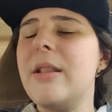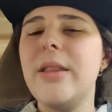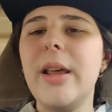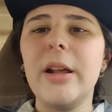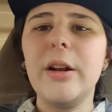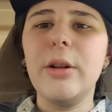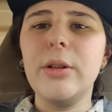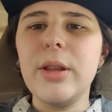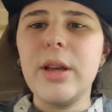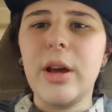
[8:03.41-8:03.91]

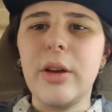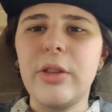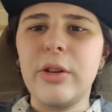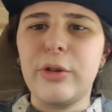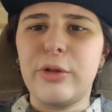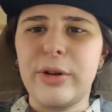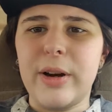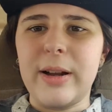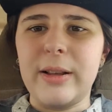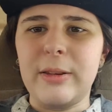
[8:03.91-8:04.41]
not only
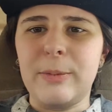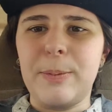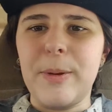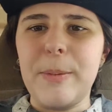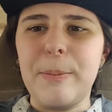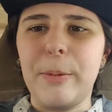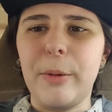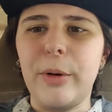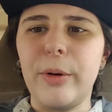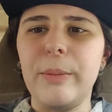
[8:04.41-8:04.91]
other trans
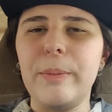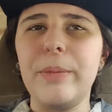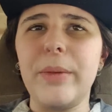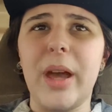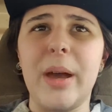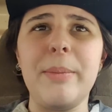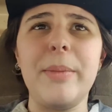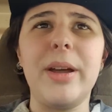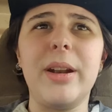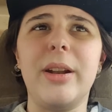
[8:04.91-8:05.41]
people,
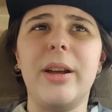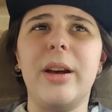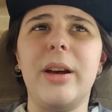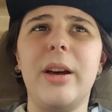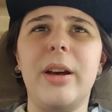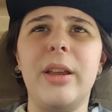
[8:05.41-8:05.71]
I met,